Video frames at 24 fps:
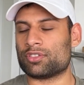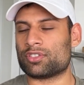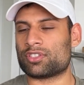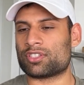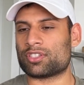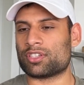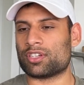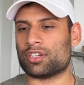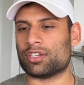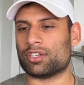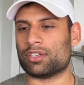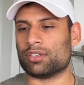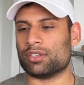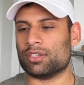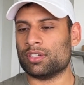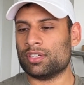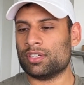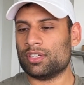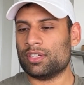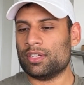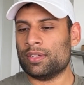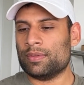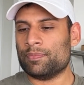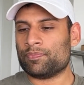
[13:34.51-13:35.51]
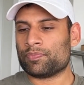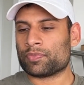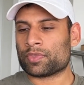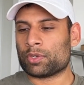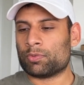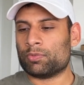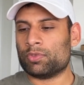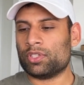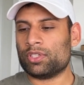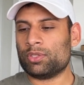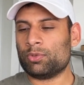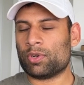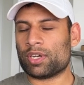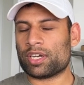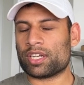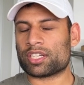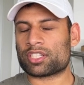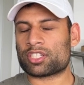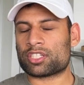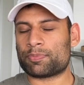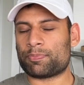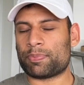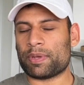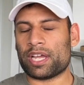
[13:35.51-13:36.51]
So really want to
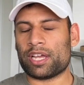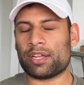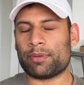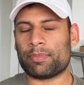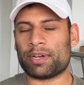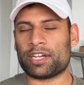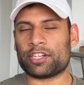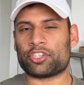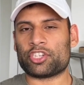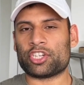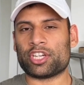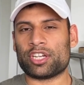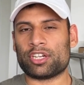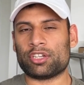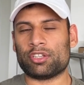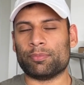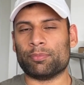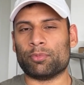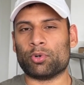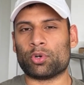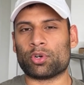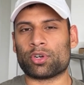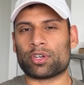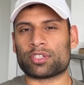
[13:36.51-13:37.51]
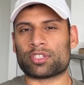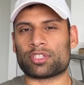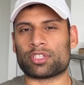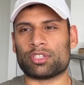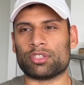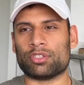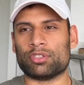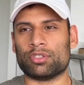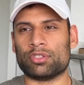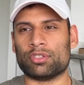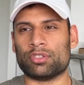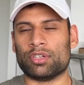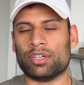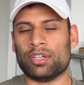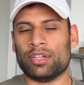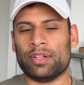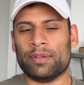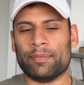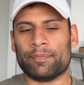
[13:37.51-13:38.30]
expand my channel more too.